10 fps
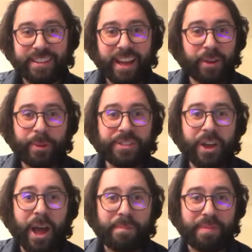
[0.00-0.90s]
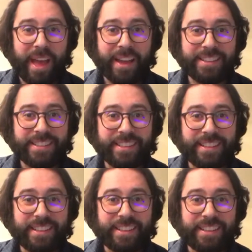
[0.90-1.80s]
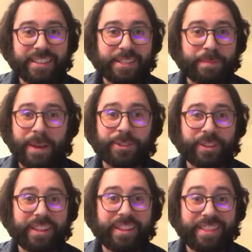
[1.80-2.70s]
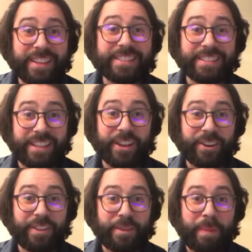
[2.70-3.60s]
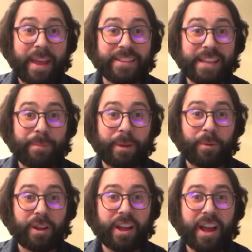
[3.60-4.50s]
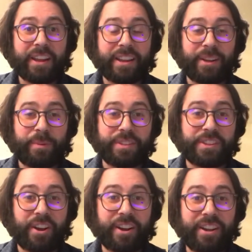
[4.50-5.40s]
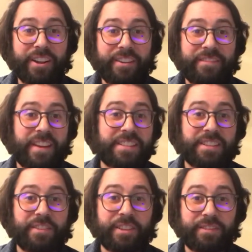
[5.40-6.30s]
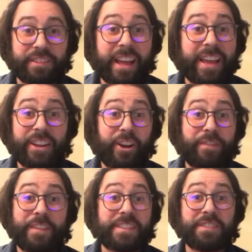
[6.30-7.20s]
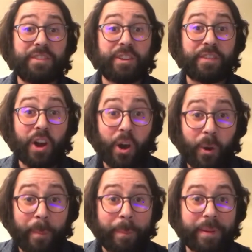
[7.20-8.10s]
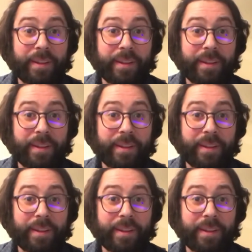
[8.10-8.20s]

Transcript: How do we top that? Especially this year in the pandemic, where Hanukkah was our festival of light and our festival of hope,